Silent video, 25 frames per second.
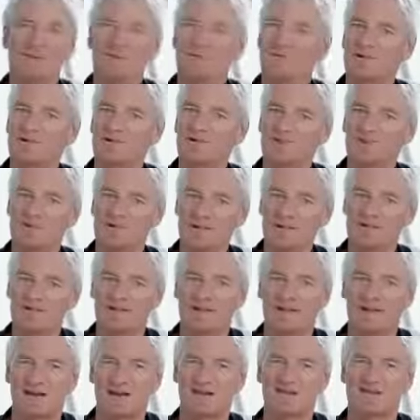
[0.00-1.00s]
but what you
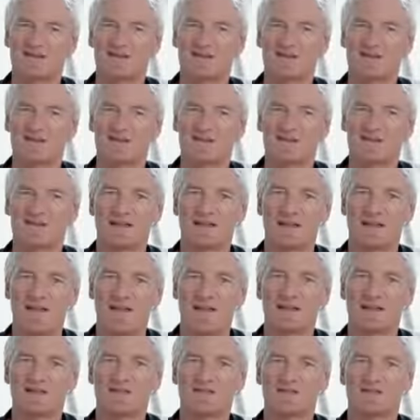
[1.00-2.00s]
don't have is an
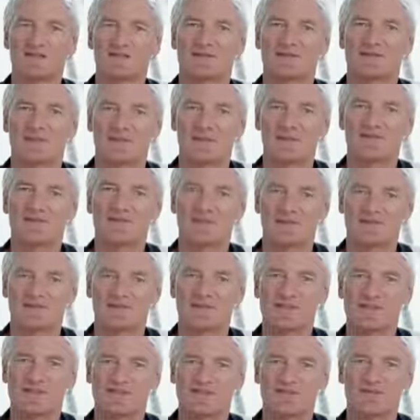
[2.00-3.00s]
accurate temperature
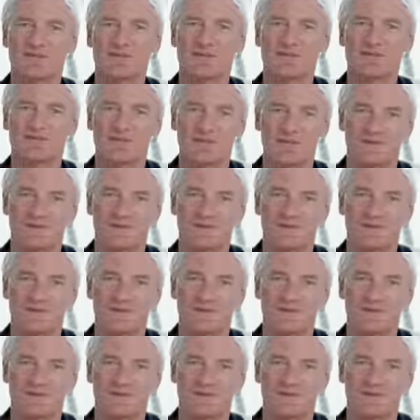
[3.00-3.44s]
setting for the